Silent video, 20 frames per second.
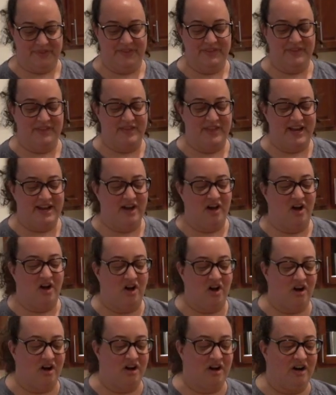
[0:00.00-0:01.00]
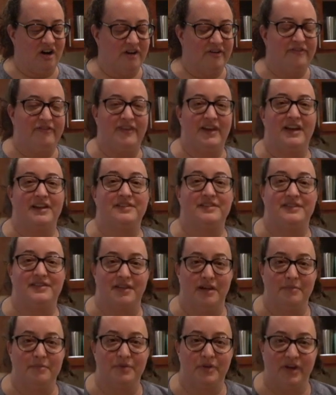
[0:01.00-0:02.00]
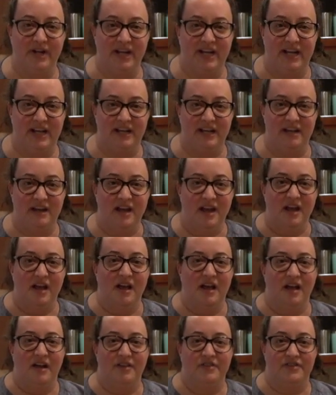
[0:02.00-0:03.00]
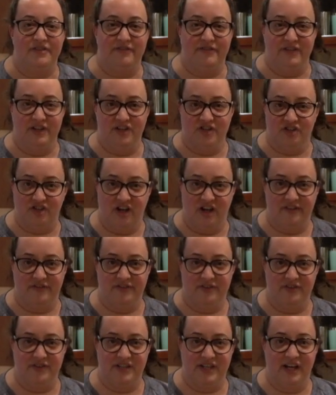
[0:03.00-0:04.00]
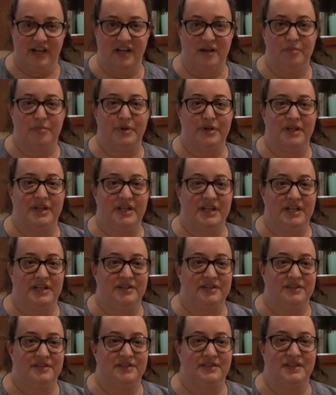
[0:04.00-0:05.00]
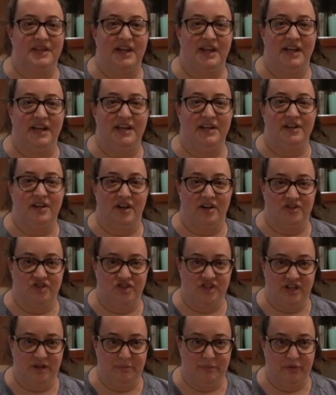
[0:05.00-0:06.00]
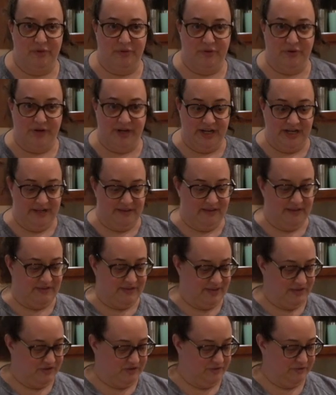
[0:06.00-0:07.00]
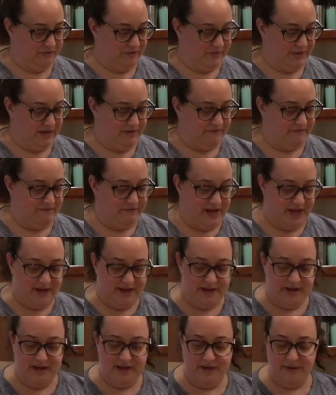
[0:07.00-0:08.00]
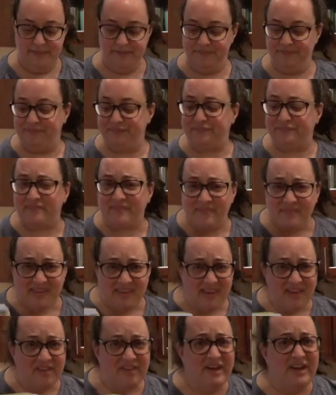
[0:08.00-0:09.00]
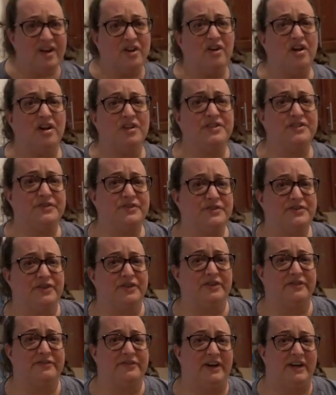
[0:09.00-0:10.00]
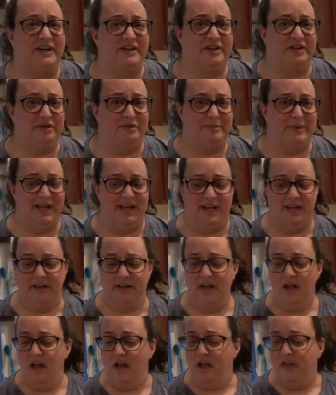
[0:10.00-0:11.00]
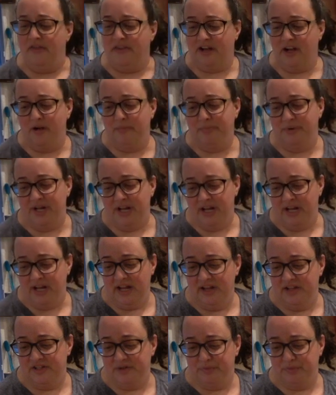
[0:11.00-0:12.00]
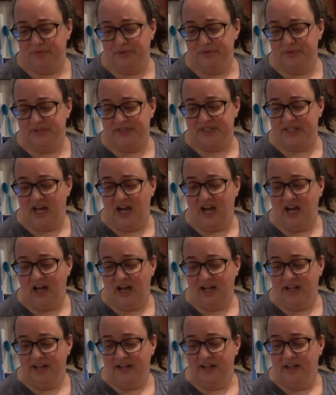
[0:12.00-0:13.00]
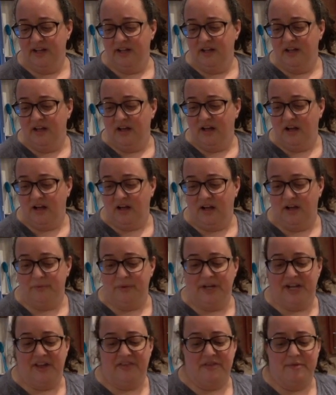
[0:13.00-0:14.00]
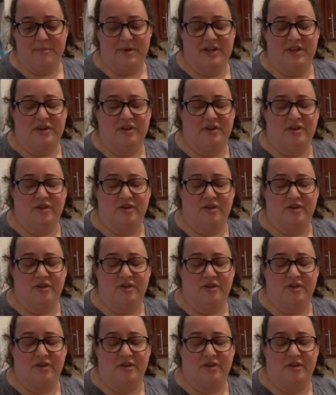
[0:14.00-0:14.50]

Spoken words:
they are fed some grain to finish off their diet, but it is a non-GMO grain that they do get fed. They are also certified humane. The company is Blue Sky. We get them at